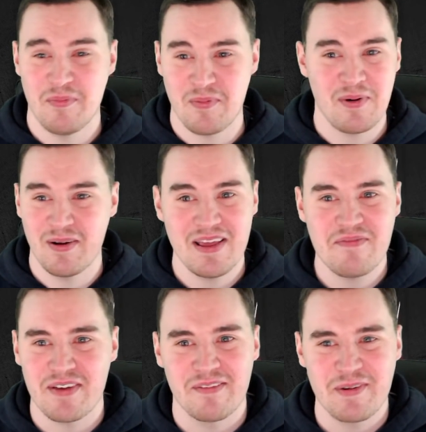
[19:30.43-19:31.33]
we'll
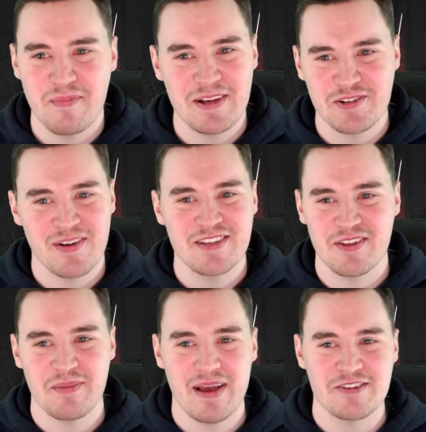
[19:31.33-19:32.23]
leave it. We'll make sure he's
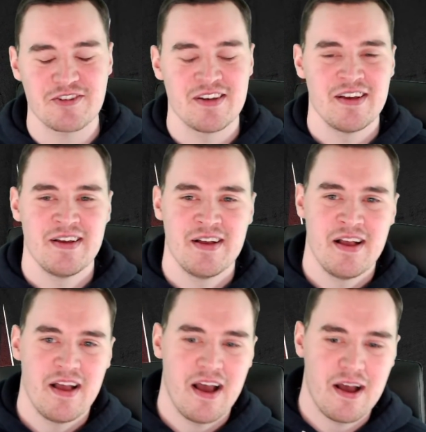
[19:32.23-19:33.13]
on the bench.
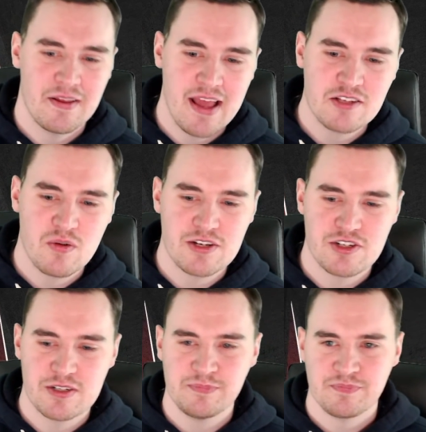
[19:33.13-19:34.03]
Next
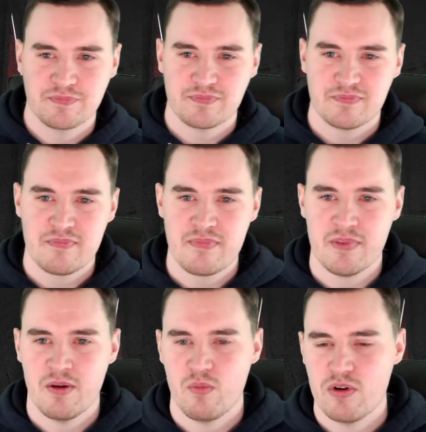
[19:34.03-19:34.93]
question
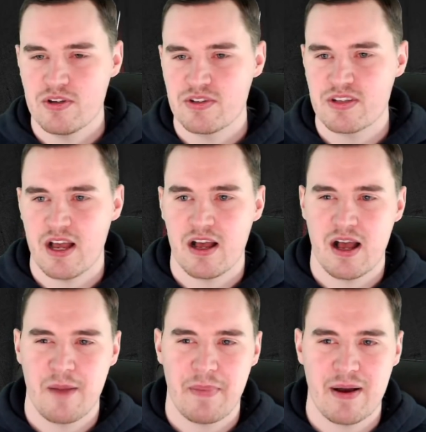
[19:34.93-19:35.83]
was
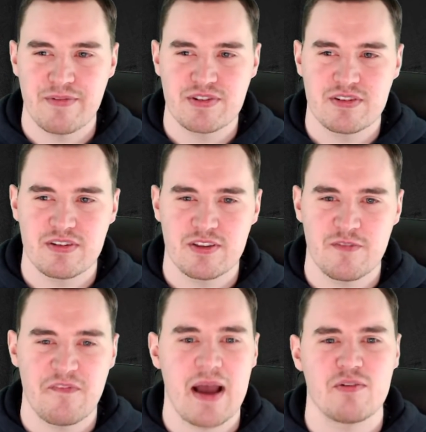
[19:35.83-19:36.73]
about
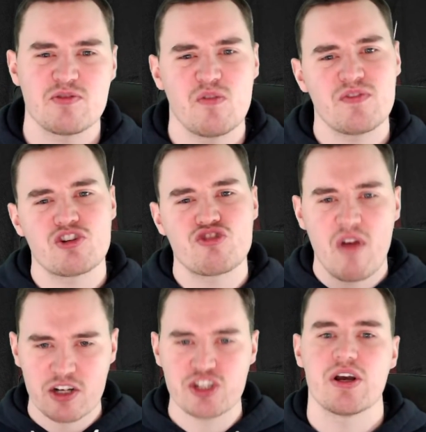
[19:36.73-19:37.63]
the
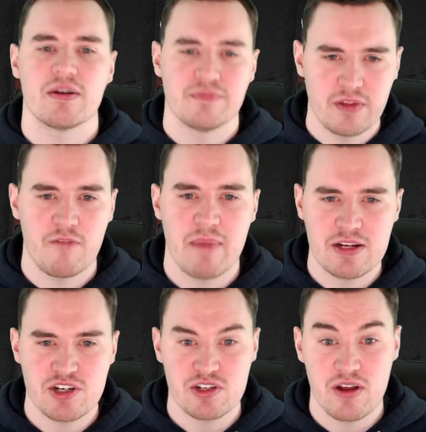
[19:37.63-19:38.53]
structure of
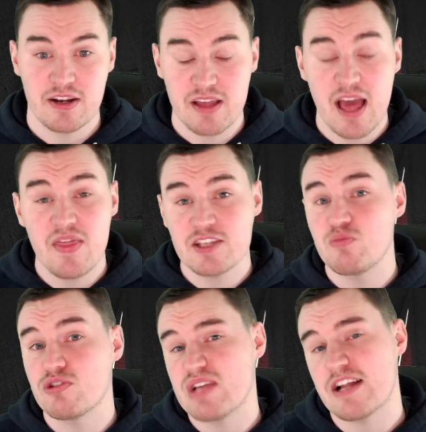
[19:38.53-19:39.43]
Manchester United, and this
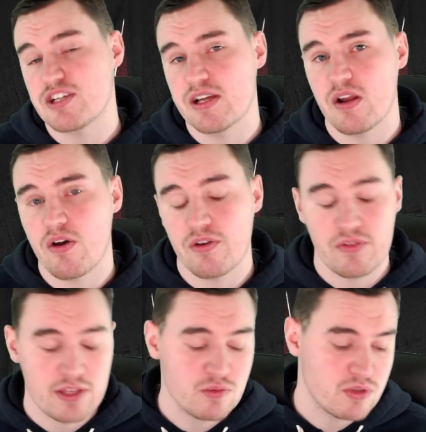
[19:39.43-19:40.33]
was actually
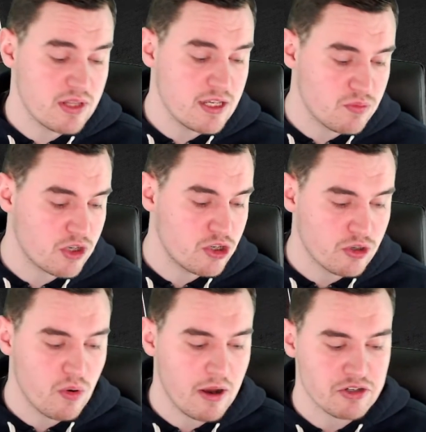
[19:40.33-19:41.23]
these were good
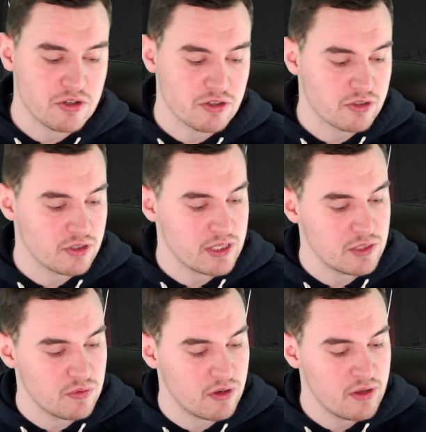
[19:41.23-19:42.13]
questions because these
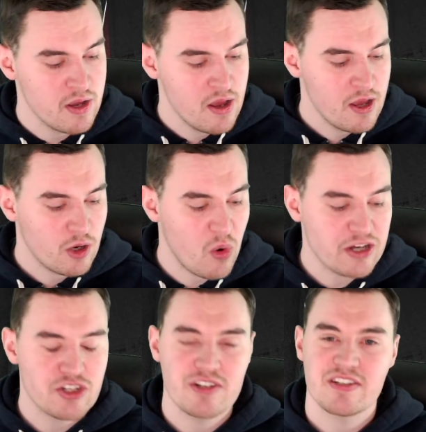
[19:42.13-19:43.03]
were
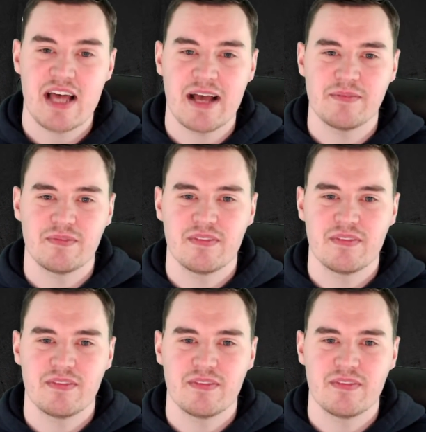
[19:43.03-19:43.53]
questions that,